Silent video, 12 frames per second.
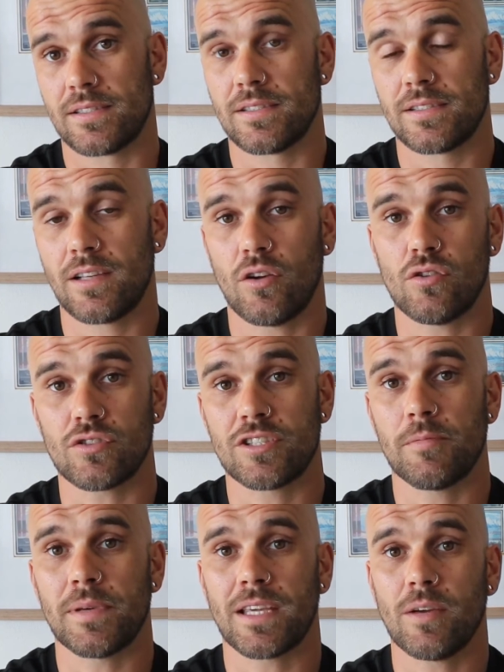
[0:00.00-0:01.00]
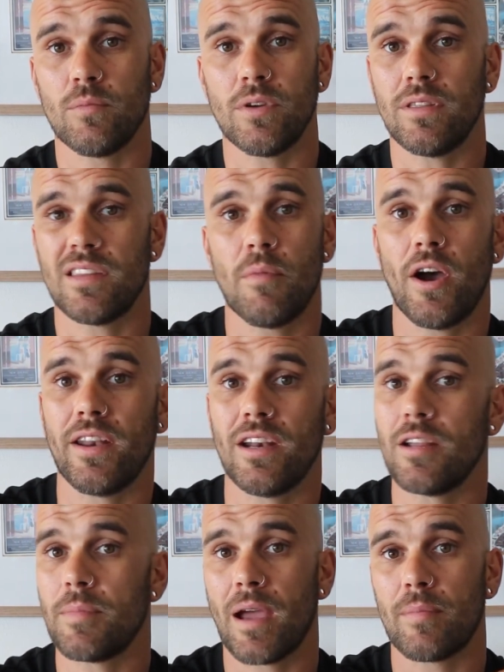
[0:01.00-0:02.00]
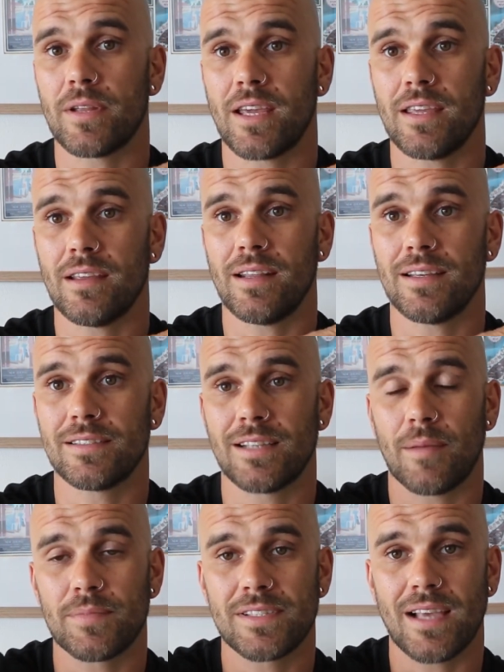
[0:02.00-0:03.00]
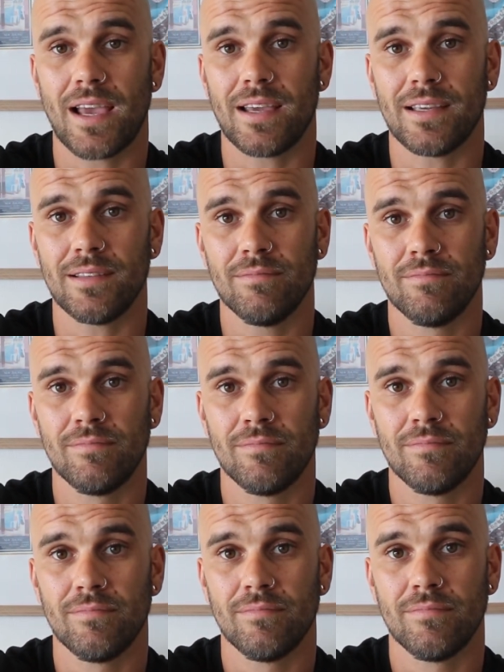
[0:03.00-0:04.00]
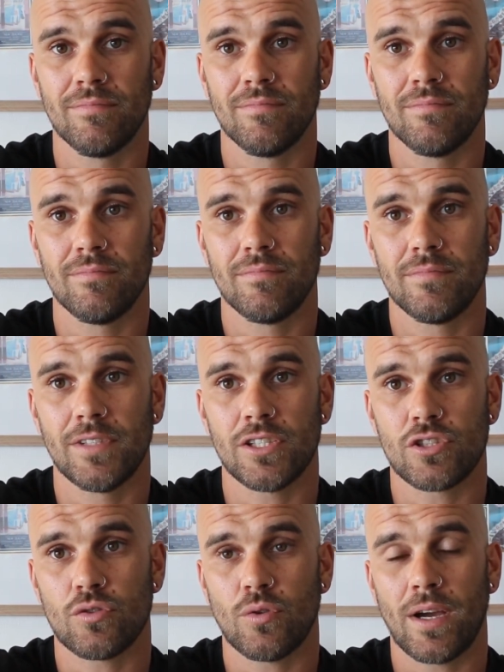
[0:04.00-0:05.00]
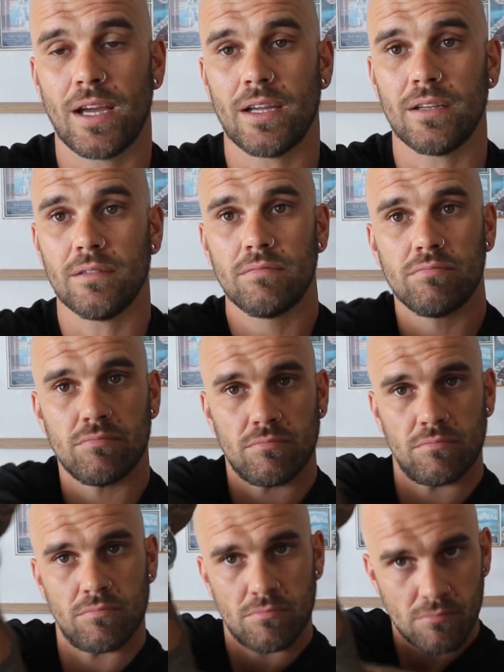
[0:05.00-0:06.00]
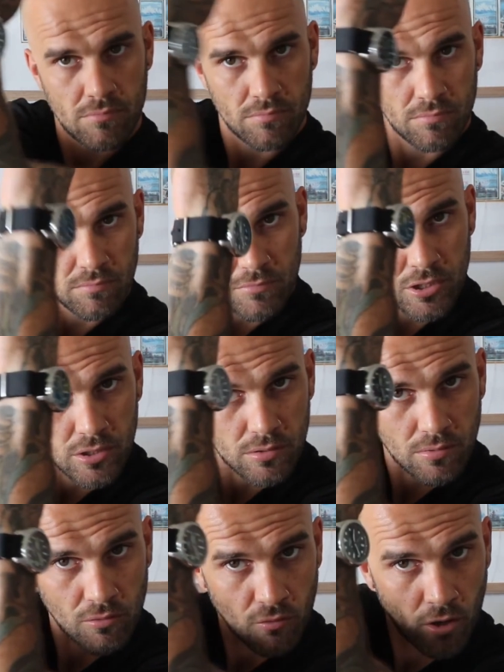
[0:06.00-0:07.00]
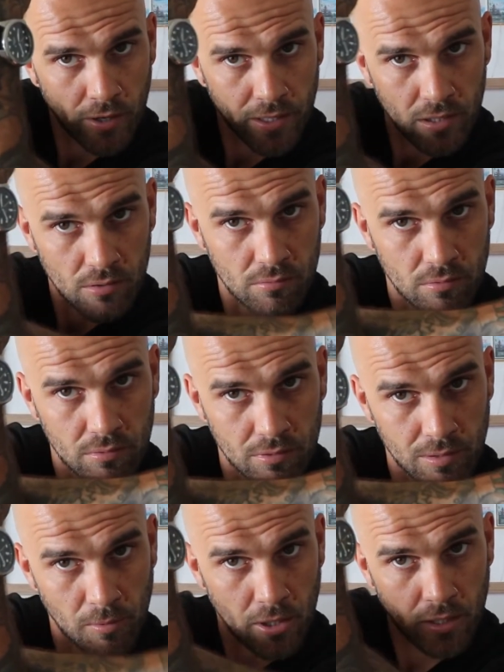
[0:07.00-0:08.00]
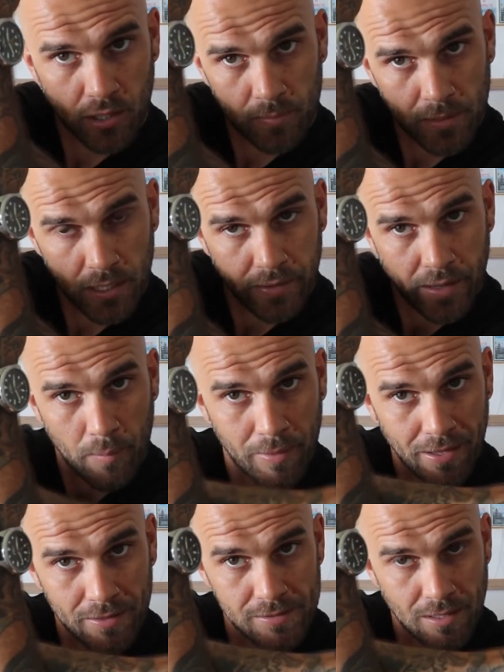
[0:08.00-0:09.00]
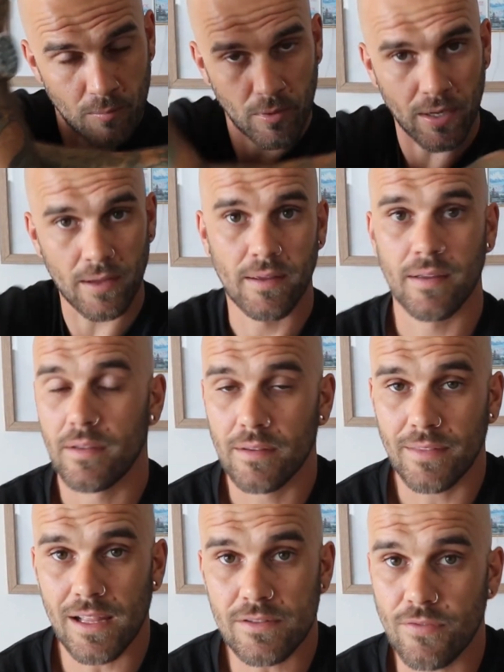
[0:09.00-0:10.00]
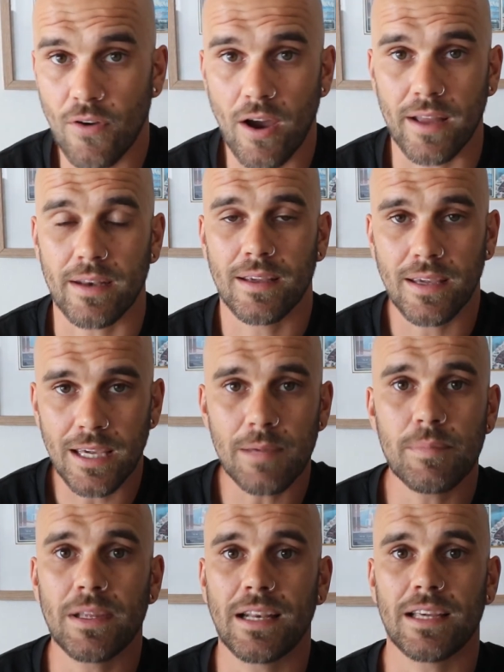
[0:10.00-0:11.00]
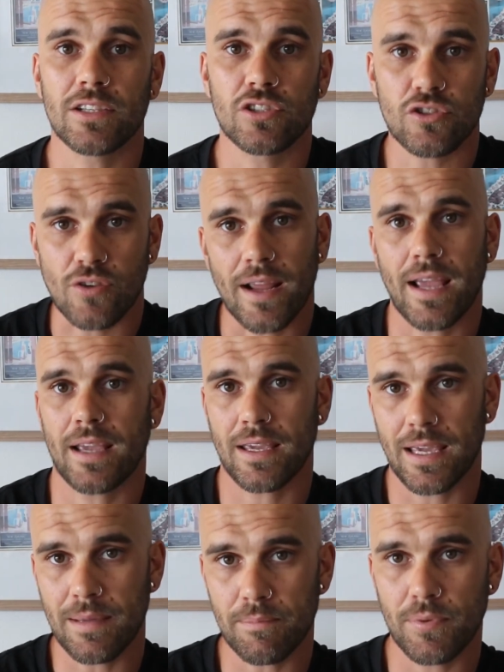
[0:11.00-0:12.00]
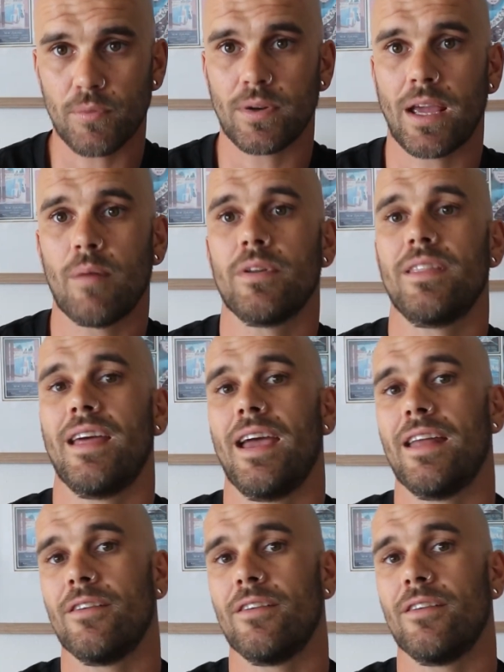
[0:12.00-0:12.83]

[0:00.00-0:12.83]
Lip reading: So look, to begin with, you might only be able to get your legs up, say, into a right angle. You might only be getting up here somewhere. That's fine. Keep your legs straight and keep building up with that.